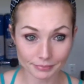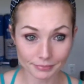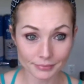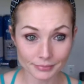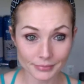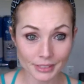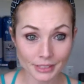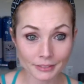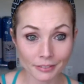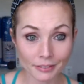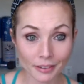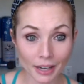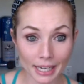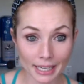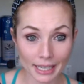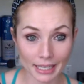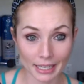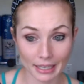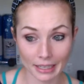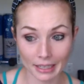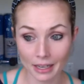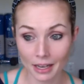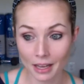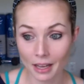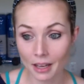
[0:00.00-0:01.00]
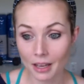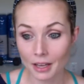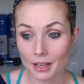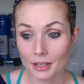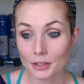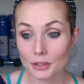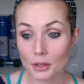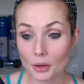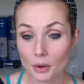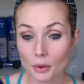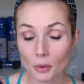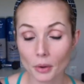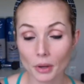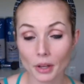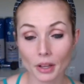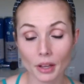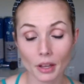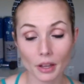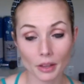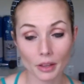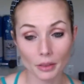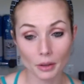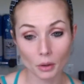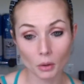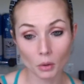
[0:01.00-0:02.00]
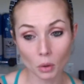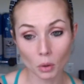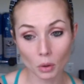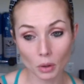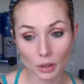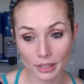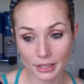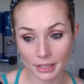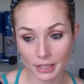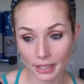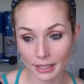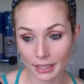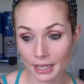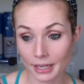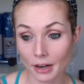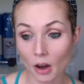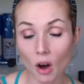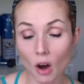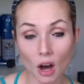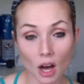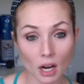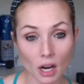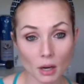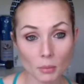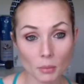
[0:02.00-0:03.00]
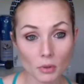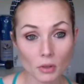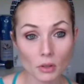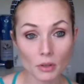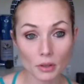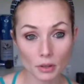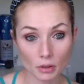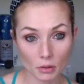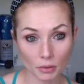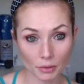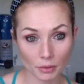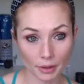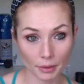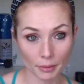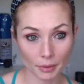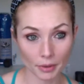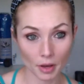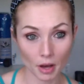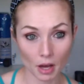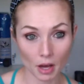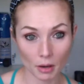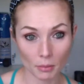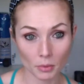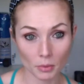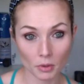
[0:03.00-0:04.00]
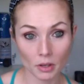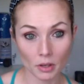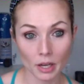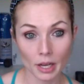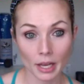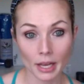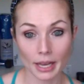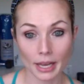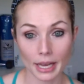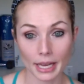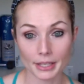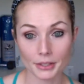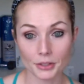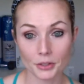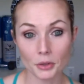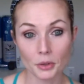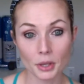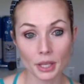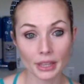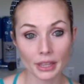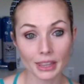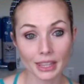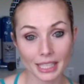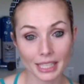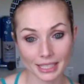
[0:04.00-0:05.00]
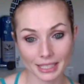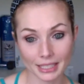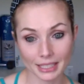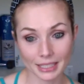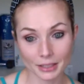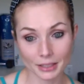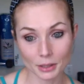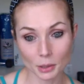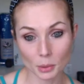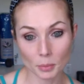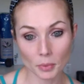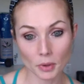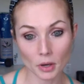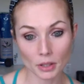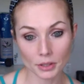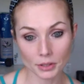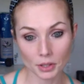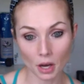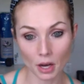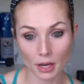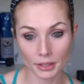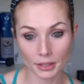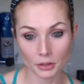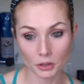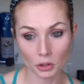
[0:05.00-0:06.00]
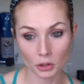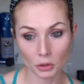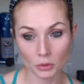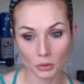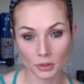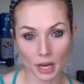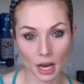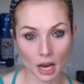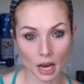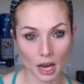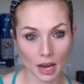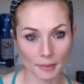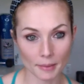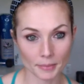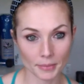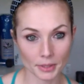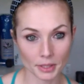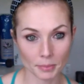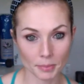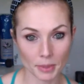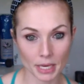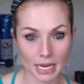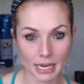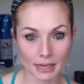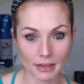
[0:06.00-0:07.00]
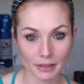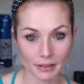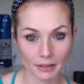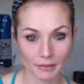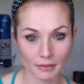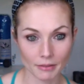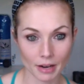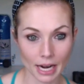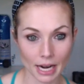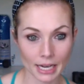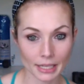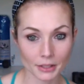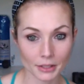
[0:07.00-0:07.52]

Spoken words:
Find it. So the coolest thing in Audible, the cool thing with Audible is you can listen to books on 2 times speed, right?